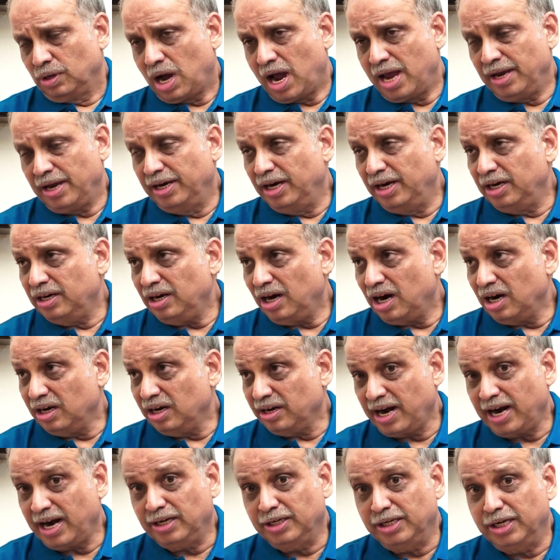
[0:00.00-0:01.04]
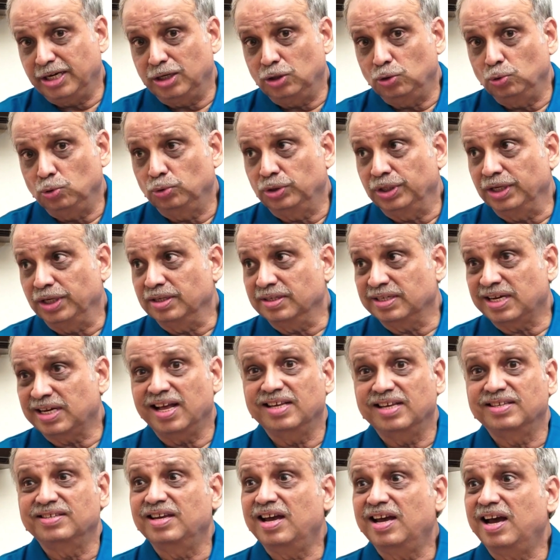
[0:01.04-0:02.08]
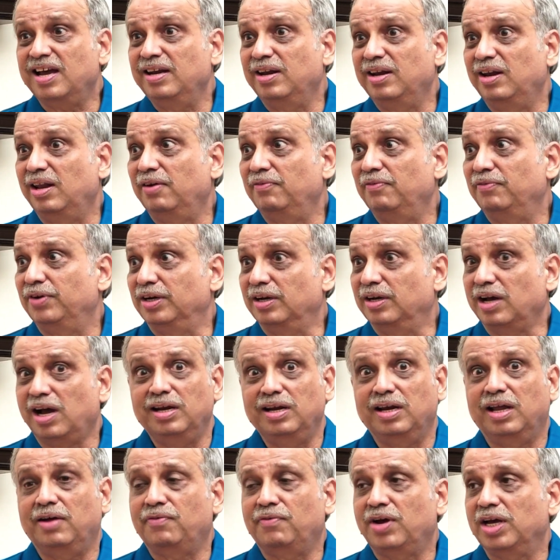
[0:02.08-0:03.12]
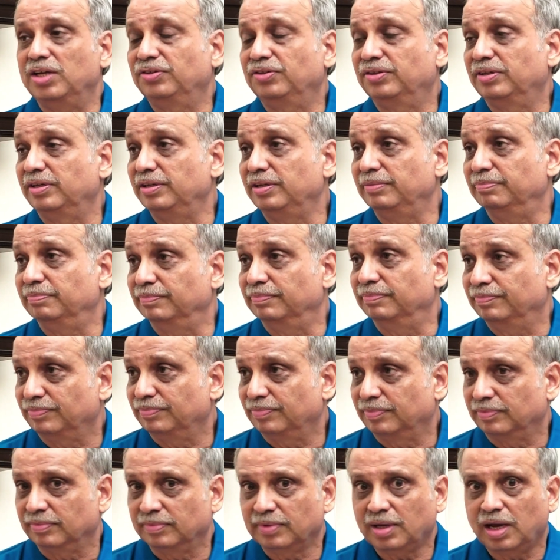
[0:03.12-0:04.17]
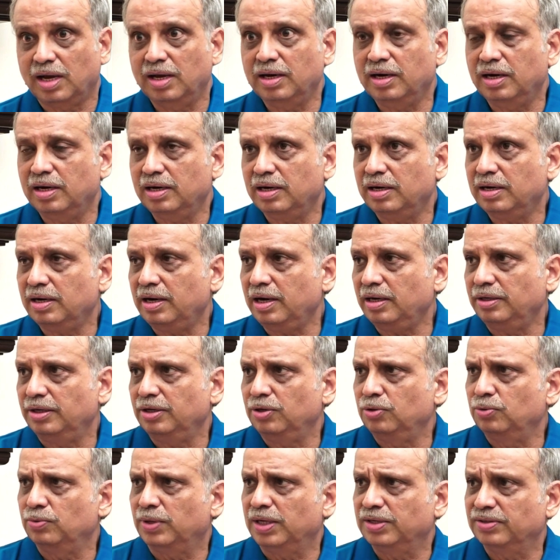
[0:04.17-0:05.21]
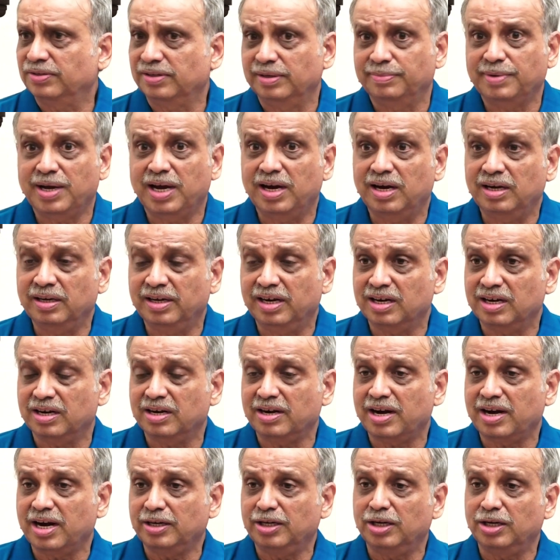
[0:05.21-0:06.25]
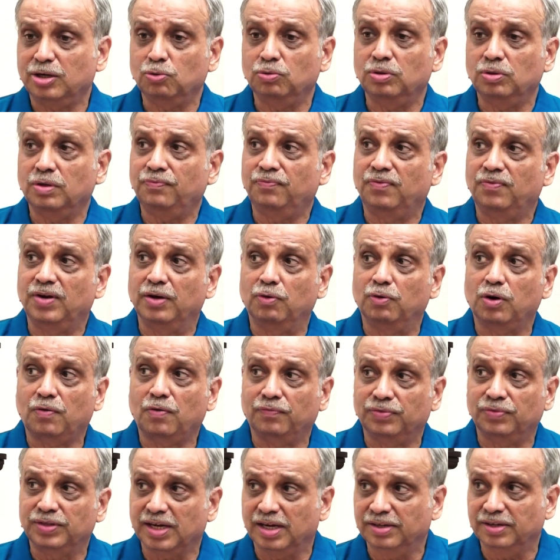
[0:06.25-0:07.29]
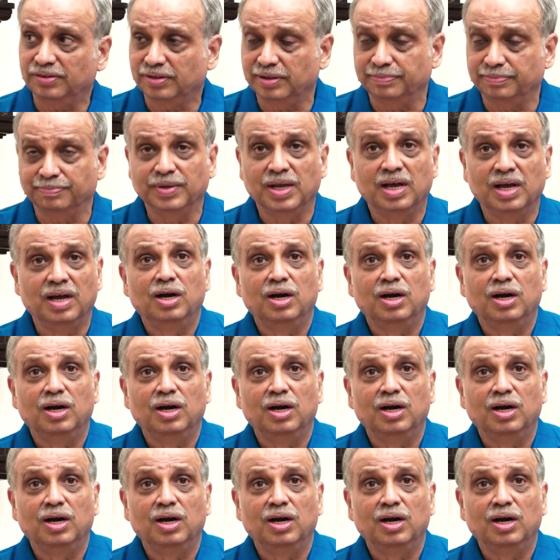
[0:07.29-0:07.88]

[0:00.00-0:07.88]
I get attracted to things and I say I love it. I love ice cream. I get attracted to ice cream. I get attracted to the flavor of the ice cream.